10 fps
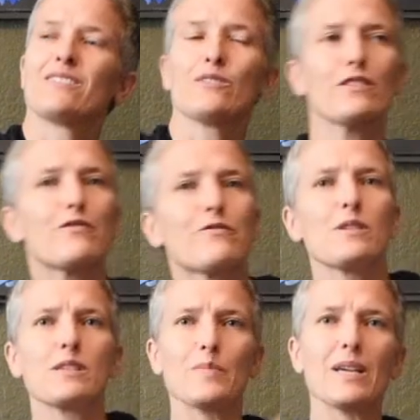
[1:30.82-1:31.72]
or a
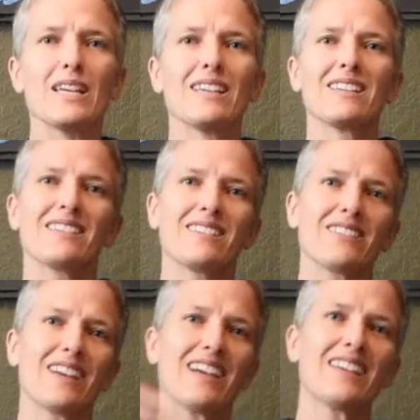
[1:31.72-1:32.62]
frisbee,
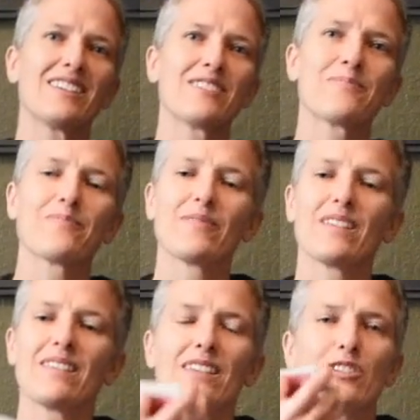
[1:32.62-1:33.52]
okay?
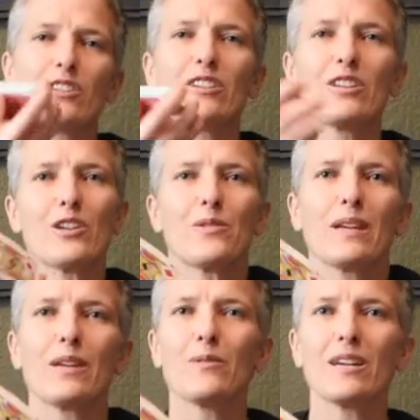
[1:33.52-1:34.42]
They shouldn't go
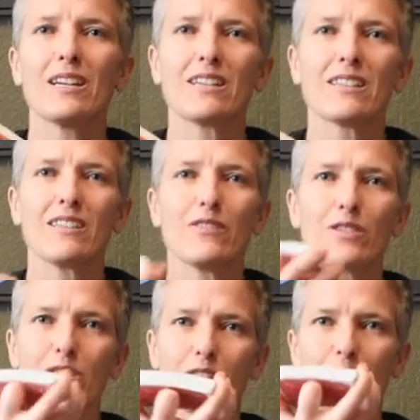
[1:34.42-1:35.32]
anywhere. You have
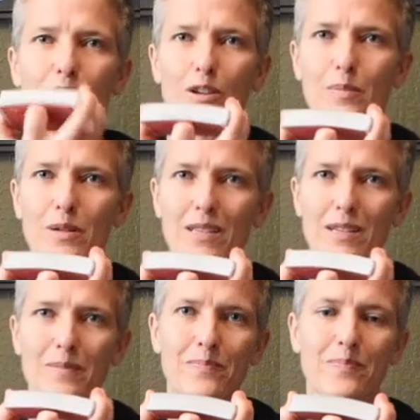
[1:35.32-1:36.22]
a good grip on
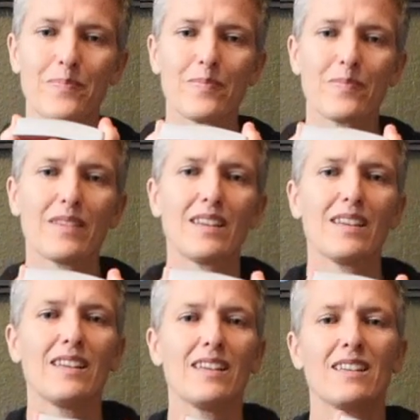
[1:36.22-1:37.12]
them.
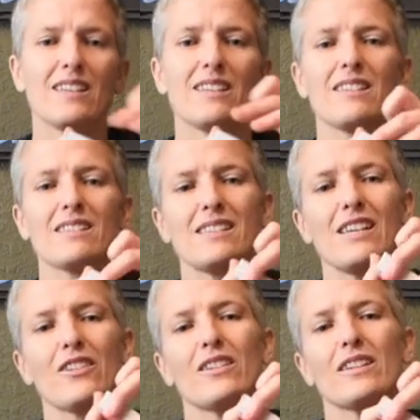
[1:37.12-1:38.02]
The
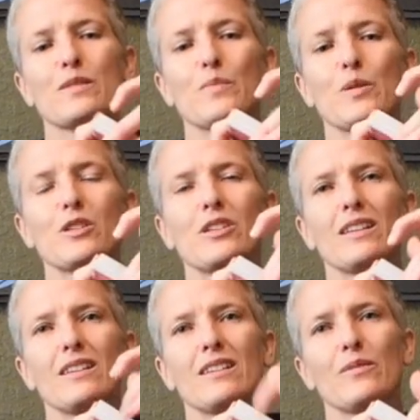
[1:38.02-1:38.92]
secret is pushing
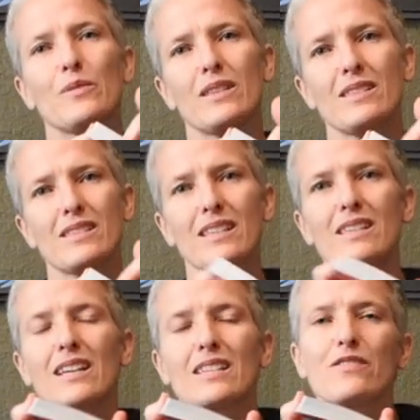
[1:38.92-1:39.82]
with this
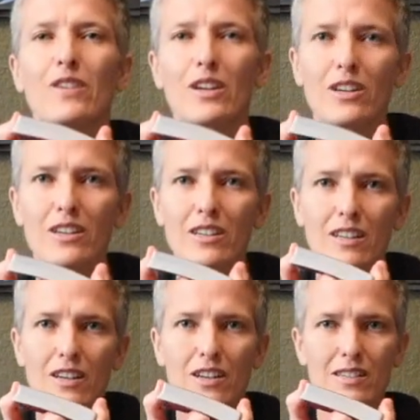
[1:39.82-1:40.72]
index finger
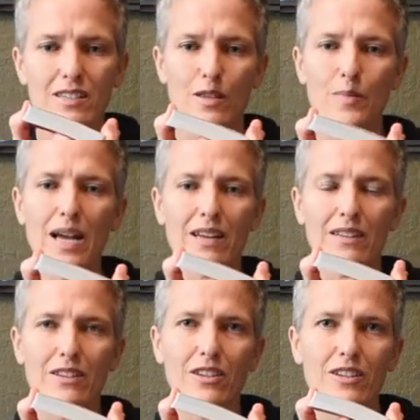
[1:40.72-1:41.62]
onto the back of
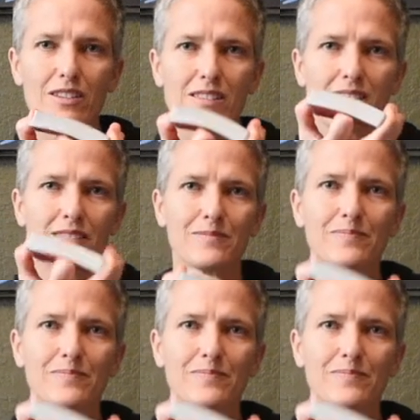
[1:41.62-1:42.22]
the cards.